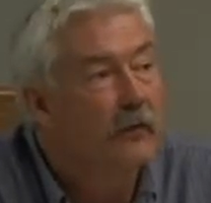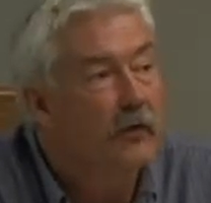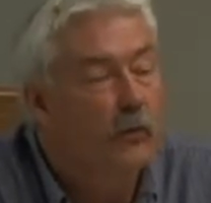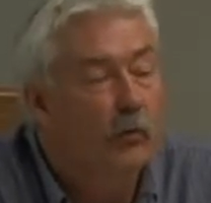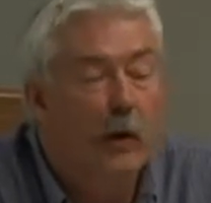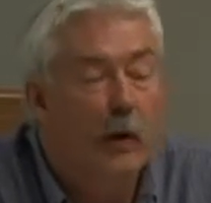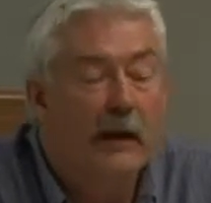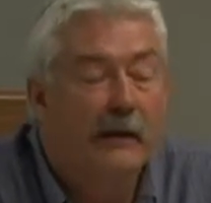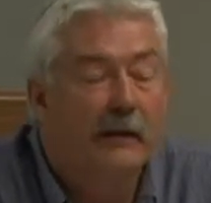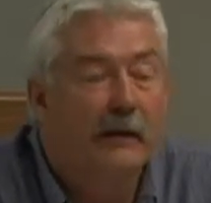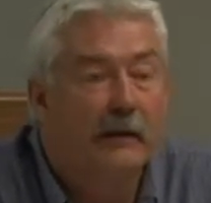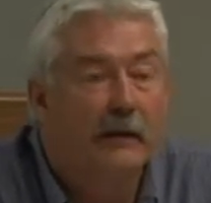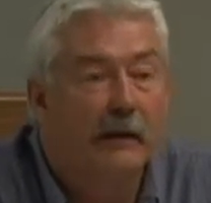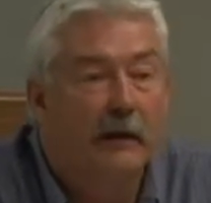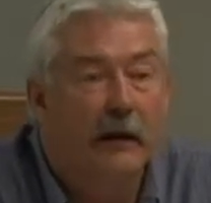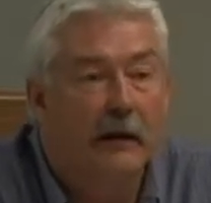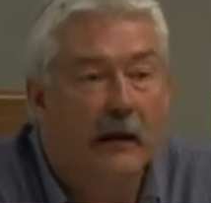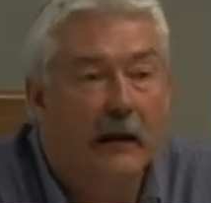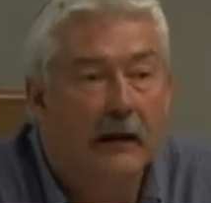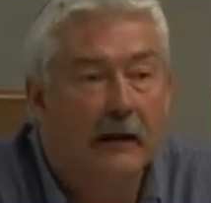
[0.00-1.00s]
threaten
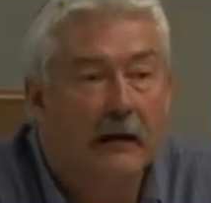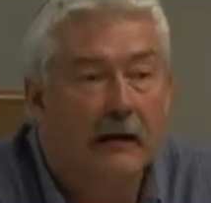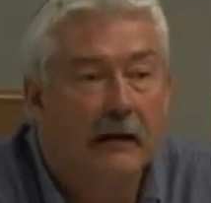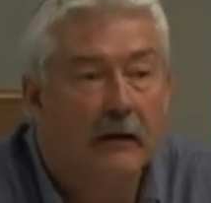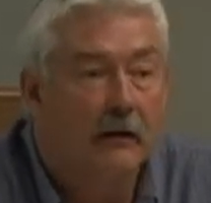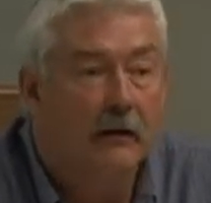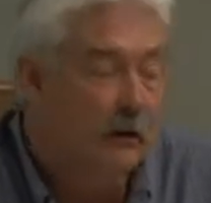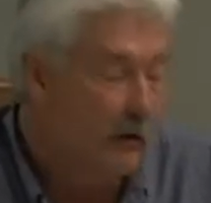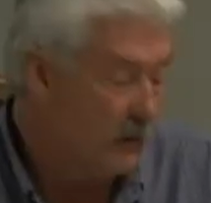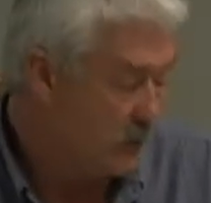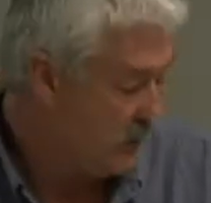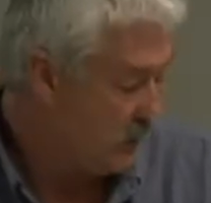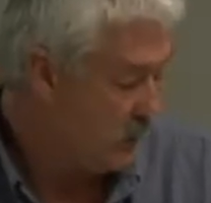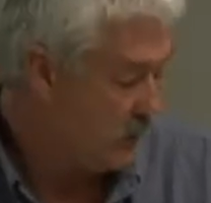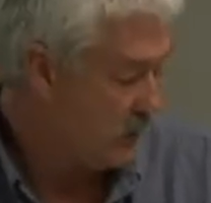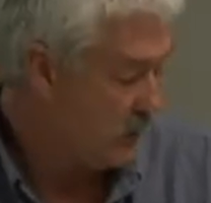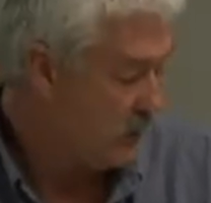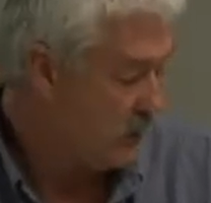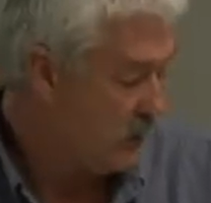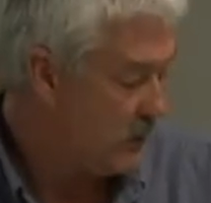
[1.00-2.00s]
any
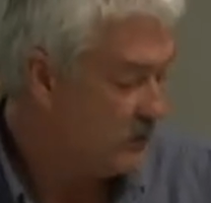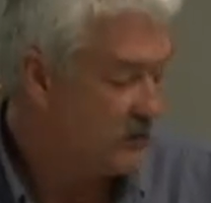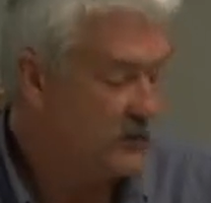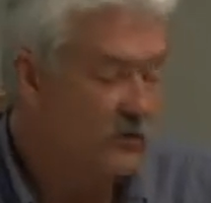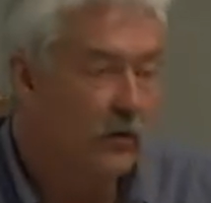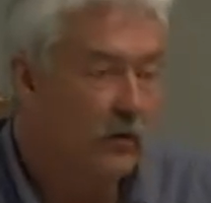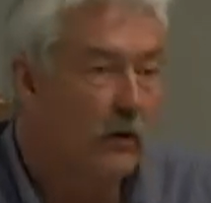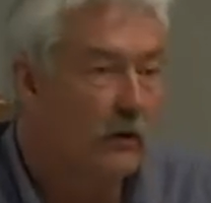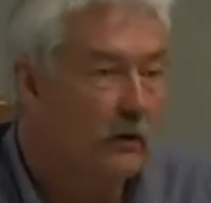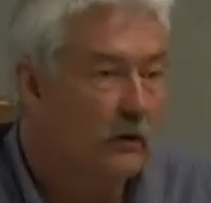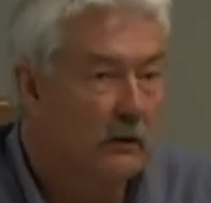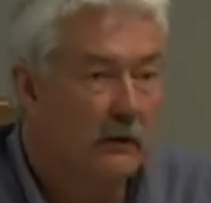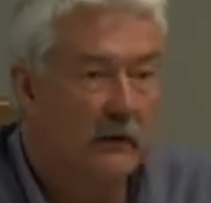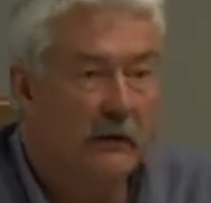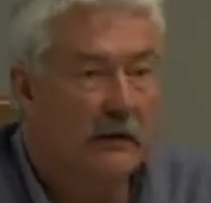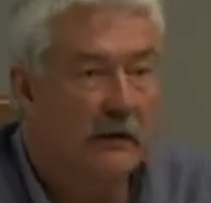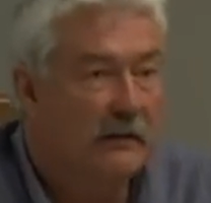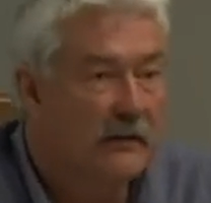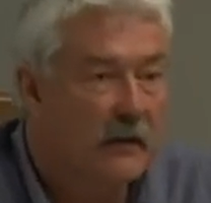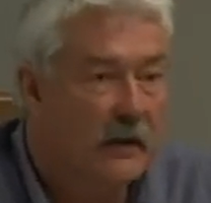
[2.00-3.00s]
historically
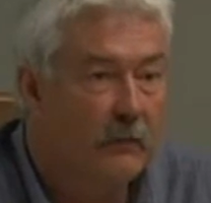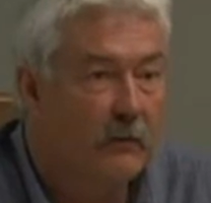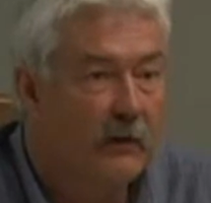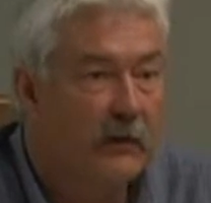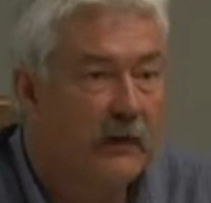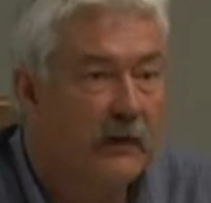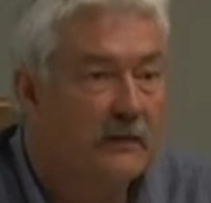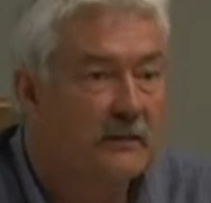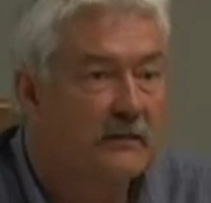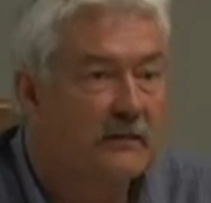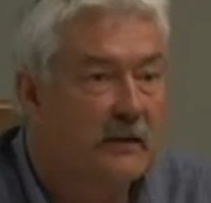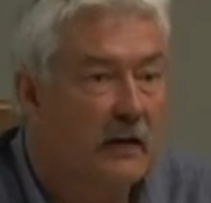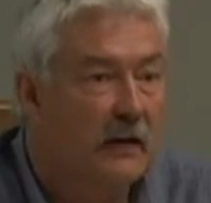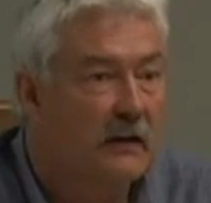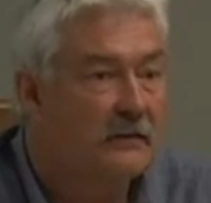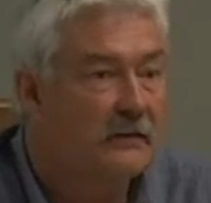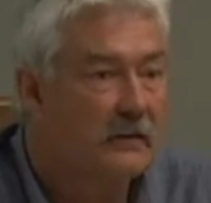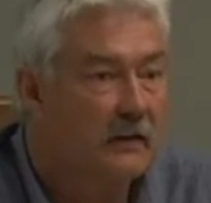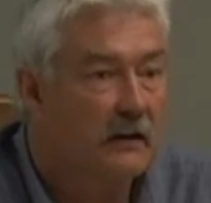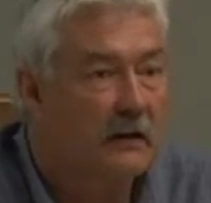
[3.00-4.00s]
contaminated
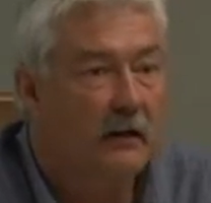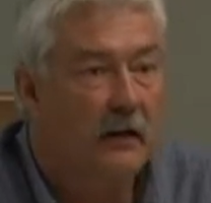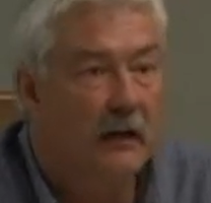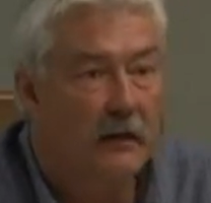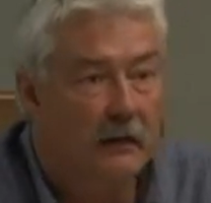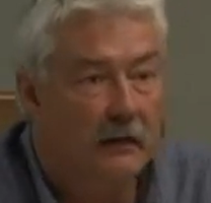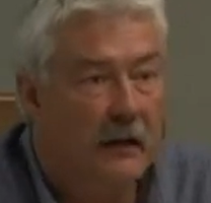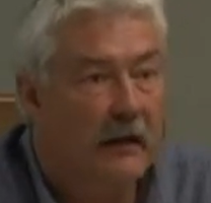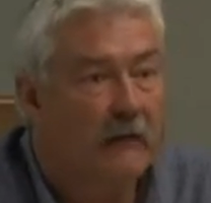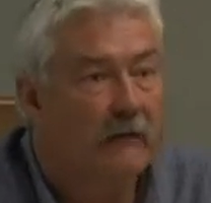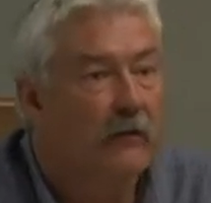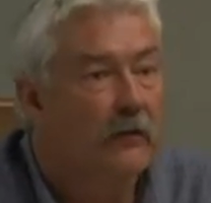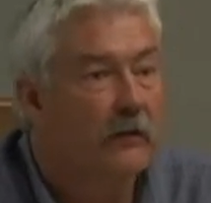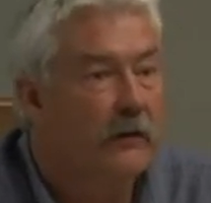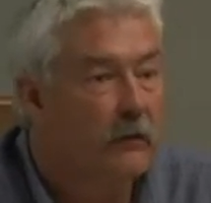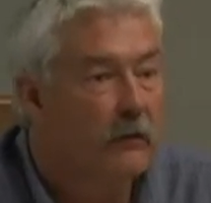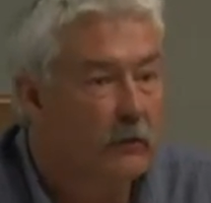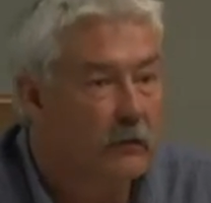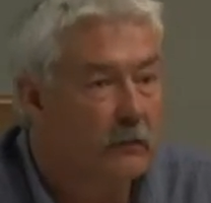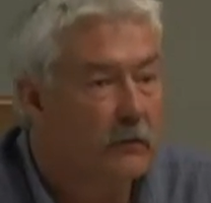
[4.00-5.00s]
sites at a level
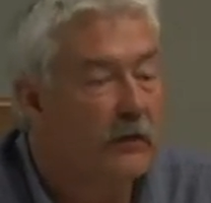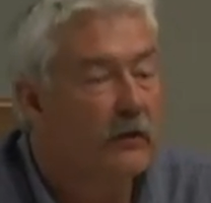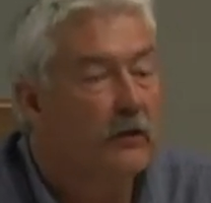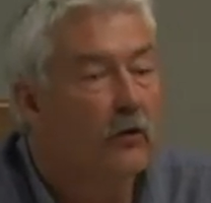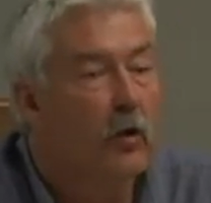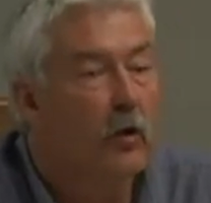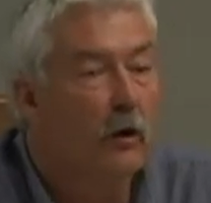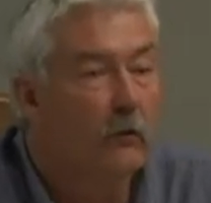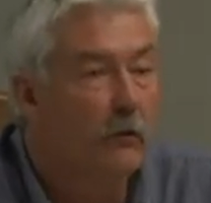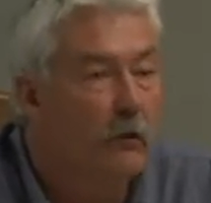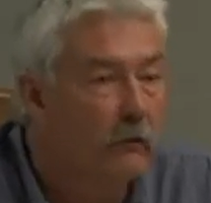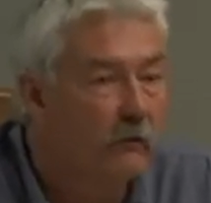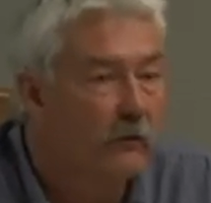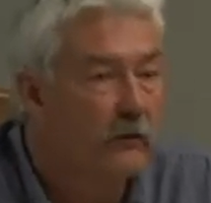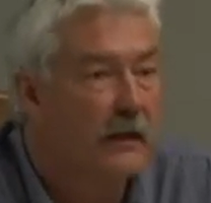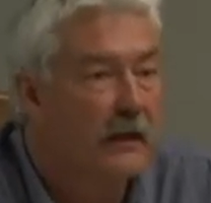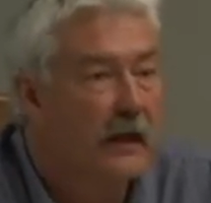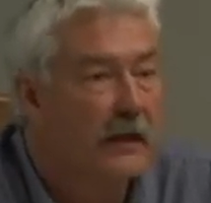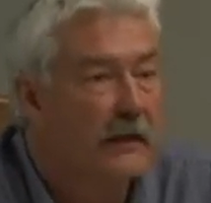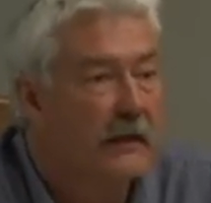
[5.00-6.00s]
that would be normal for
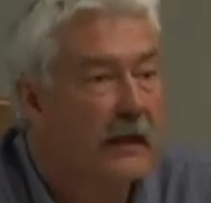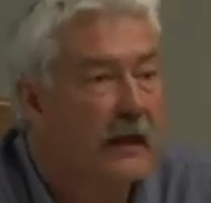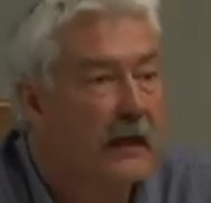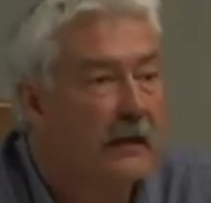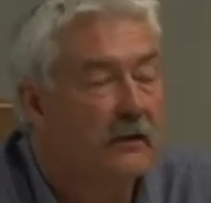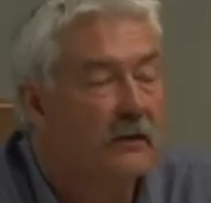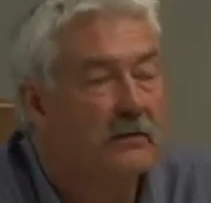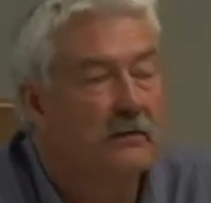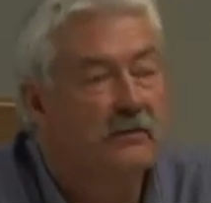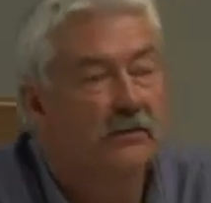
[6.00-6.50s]
that canyon.